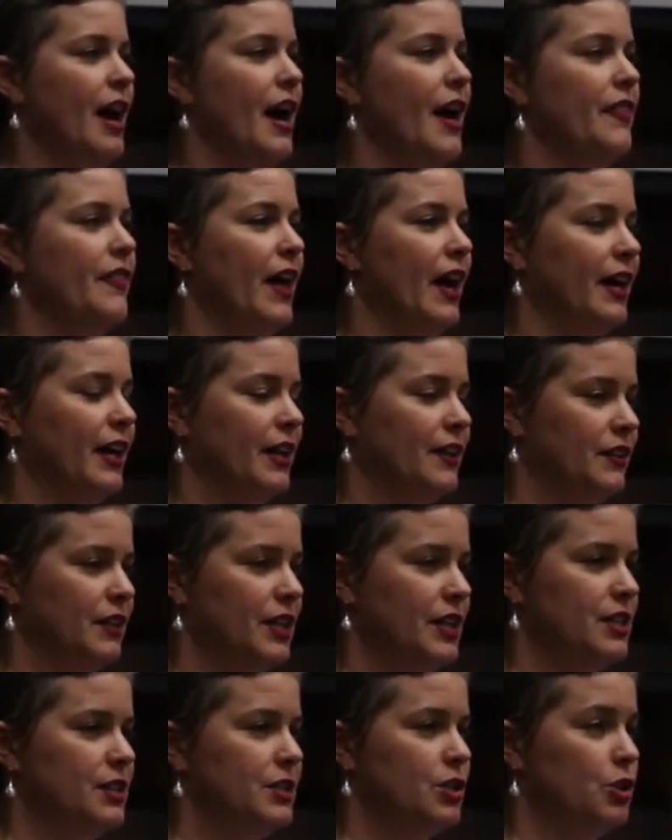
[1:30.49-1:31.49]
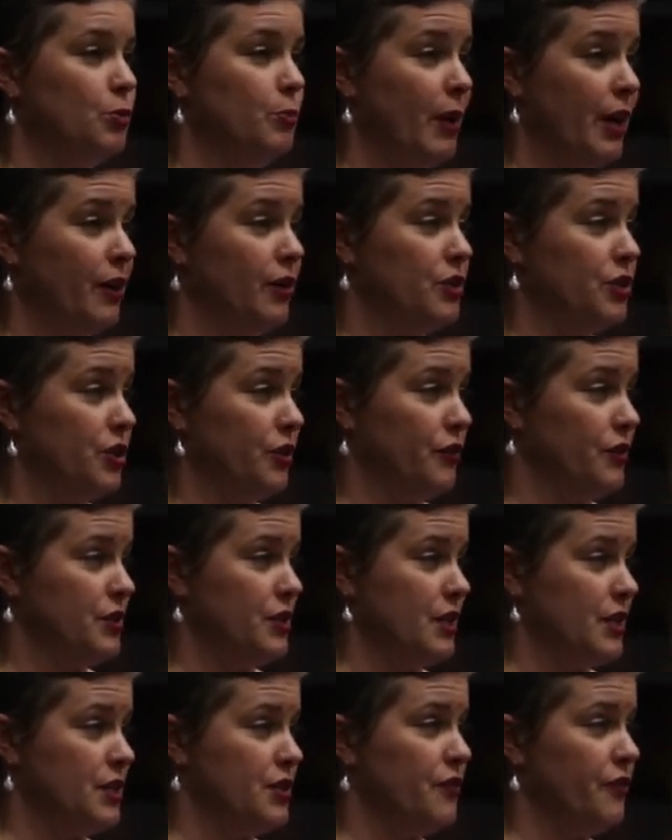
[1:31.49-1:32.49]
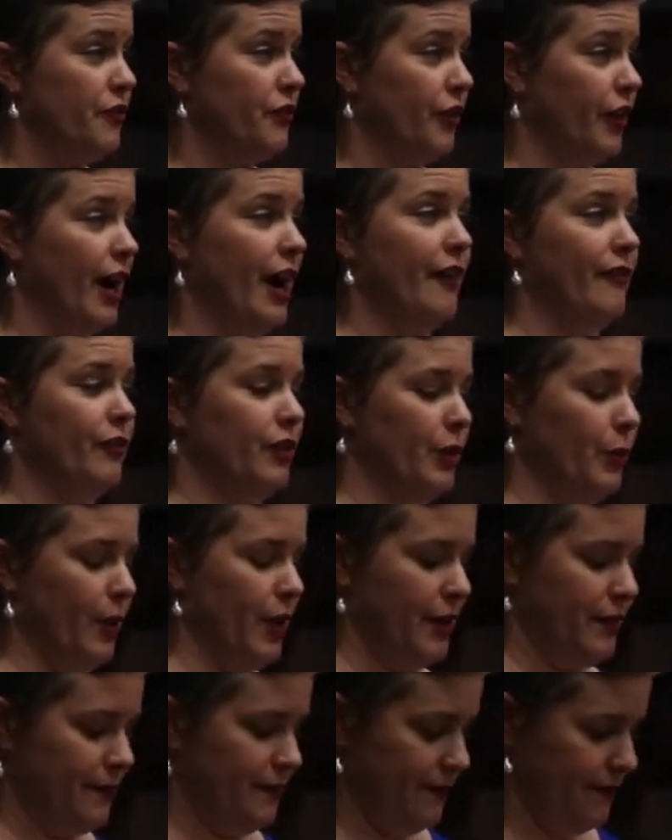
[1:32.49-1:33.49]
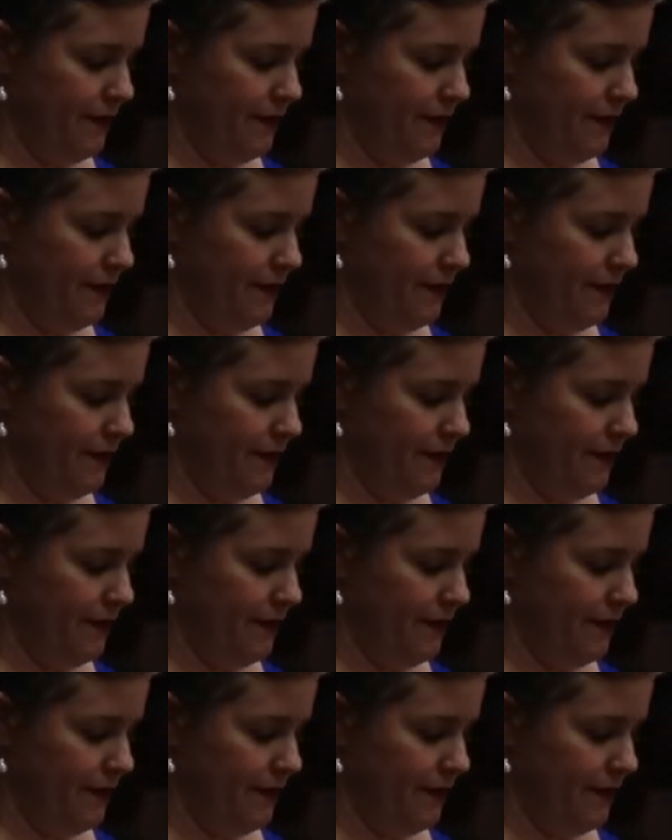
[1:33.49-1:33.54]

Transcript: and that can lead to better services for everyone.